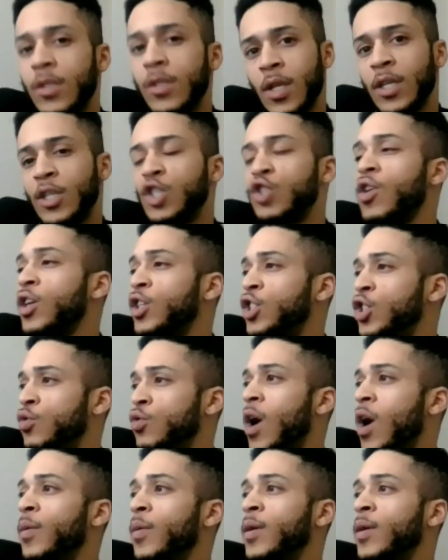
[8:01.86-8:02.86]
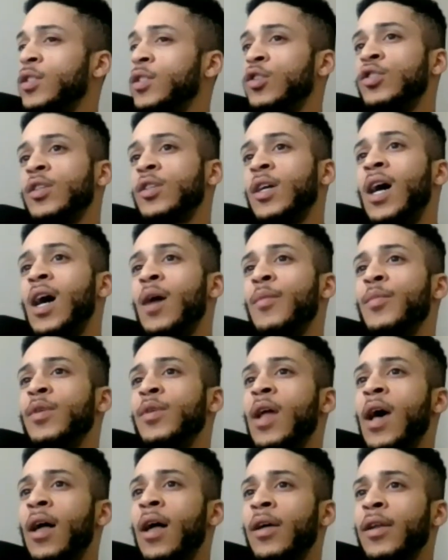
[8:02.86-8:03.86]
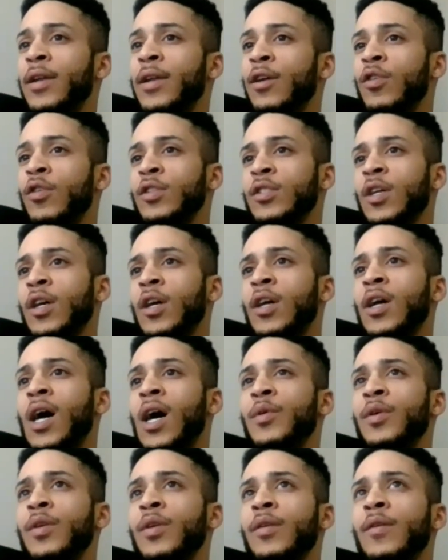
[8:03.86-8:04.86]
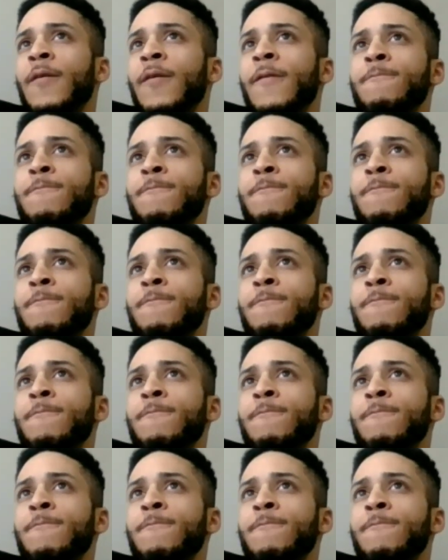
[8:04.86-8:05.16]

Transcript: like stress you out because there's a commonality or there's a common